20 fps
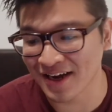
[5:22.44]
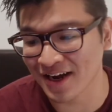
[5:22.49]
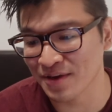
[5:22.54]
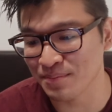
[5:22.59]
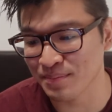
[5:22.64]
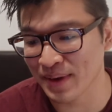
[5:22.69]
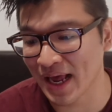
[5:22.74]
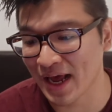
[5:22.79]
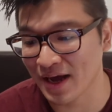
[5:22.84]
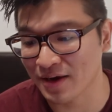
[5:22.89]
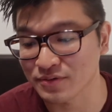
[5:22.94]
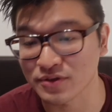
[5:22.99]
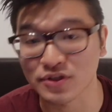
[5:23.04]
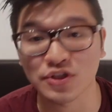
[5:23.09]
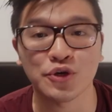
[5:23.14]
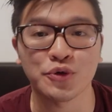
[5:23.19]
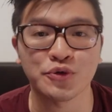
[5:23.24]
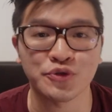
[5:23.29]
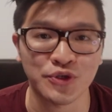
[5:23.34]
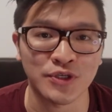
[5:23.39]

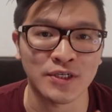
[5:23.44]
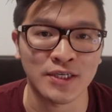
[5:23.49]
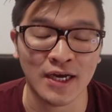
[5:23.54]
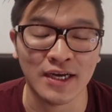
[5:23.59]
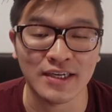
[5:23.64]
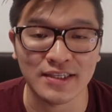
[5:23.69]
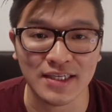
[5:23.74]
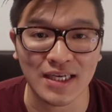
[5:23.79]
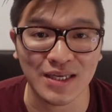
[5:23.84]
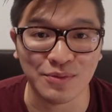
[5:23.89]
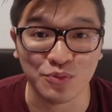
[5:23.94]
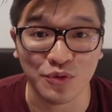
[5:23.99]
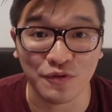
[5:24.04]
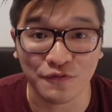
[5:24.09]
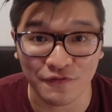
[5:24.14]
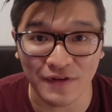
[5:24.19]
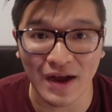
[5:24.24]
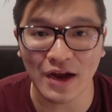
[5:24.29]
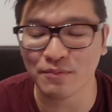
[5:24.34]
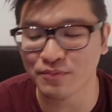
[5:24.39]
$219
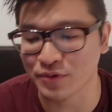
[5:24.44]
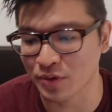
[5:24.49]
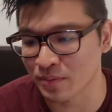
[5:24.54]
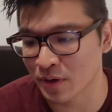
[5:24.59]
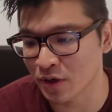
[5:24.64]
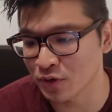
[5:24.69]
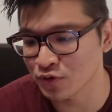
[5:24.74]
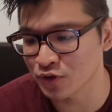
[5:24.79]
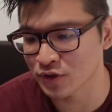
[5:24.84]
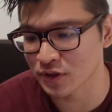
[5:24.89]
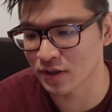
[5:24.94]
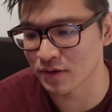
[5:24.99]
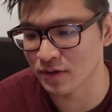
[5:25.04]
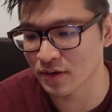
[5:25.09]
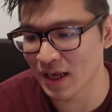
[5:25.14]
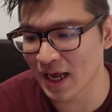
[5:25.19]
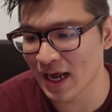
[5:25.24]
without promotion,